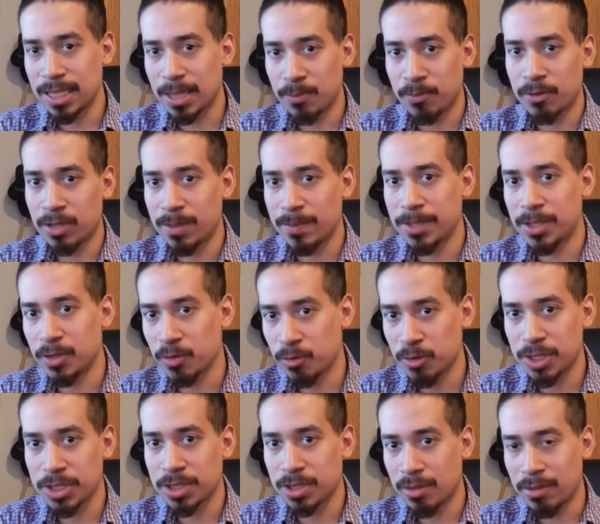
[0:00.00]
It prompted me to
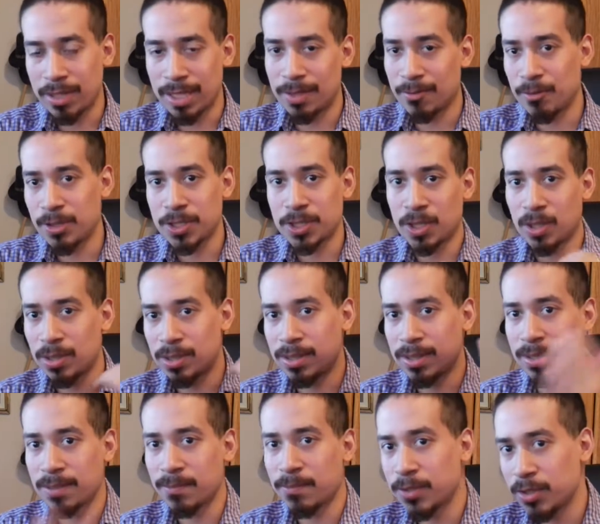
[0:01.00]
restart. I restarted
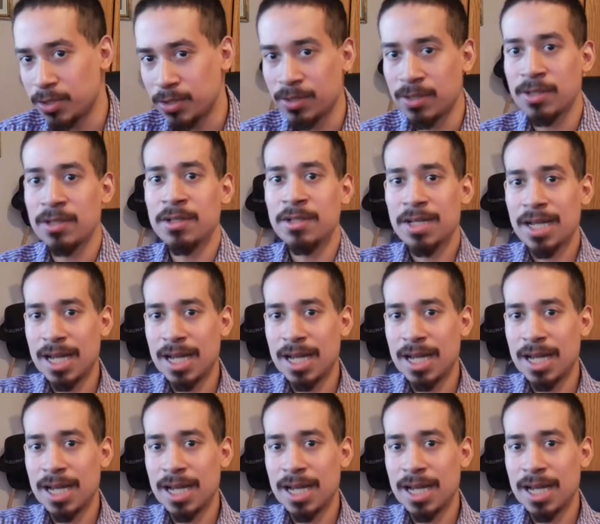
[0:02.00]
the computer